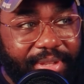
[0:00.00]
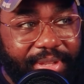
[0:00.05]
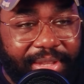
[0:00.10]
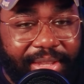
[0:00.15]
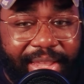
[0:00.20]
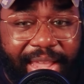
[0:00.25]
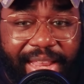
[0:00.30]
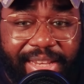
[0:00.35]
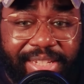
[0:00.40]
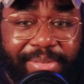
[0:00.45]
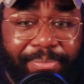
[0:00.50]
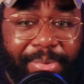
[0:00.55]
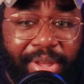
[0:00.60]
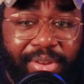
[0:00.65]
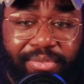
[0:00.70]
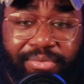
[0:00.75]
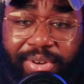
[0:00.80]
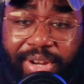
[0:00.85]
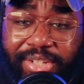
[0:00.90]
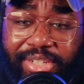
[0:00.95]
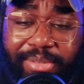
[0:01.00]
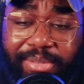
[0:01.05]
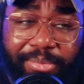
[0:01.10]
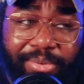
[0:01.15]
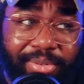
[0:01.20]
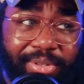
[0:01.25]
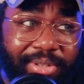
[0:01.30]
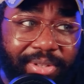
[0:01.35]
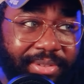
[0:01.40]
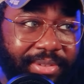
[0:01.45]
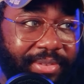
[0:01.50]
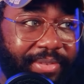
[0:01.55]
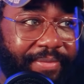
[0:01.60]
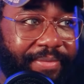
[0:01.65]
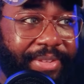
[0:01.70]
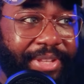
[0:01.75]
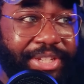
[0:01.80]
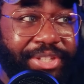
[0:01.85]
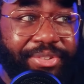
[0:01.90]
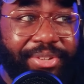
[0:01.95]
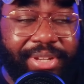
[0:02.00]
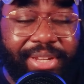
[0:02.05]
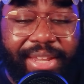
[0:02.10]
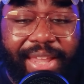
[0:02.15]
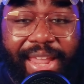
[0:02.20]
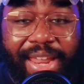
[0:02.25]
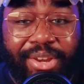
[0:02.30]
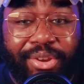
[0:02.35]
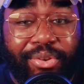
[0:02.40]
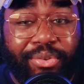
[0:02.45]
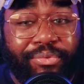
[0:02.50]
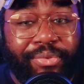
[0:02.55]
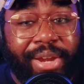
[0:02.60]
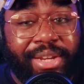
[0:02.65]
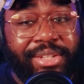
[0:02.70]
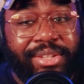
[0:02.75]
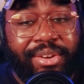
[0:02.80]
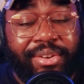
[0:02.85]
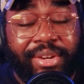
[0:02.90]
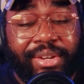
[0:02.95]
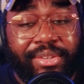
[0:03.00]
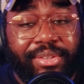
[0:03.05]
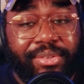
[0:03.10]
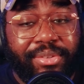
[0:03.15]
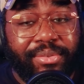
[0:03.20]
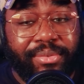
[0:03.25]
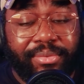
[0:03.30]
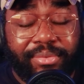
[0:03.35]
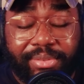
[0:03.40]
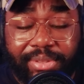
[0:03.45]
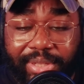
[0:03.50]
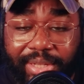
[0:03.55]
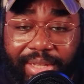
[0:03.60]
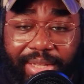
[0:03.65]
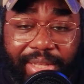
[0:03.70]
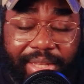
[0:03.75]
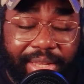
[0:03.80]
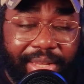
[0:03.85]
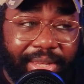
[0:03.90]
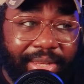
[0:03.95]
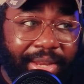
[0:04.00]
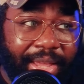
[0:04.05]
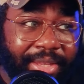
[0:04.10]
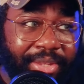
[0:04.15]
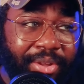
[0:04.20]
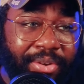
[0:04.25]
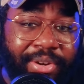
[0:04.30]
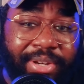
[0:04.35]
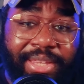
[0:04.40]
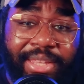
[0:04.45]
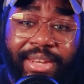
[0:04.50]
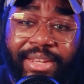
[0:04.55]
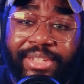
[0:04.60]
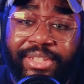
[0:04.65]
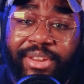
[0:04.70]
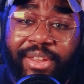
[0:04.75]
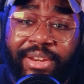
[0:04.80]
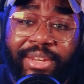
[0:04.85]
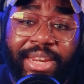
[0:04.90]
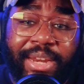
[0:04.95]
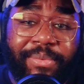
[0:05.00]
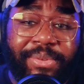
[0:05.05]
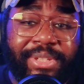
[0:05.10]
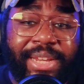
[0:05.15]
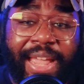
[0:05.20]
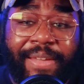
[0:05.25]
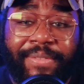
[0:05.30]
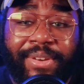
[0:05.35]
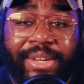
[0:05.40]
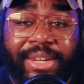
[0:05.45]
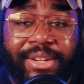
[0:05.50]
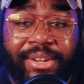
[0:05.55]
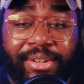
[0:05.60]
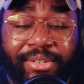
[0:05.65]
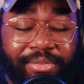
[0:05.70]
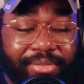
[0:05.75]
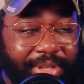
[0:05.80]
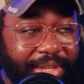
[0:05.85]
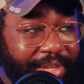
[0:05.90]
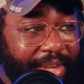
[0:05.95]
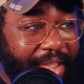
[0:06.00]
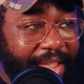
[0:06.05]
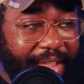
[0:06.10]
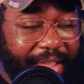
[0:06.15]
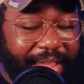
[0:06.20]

Ghetts Mount Rushmore featuring Kano and Wretch 32. Like the only thing that song needed was Avelino, and that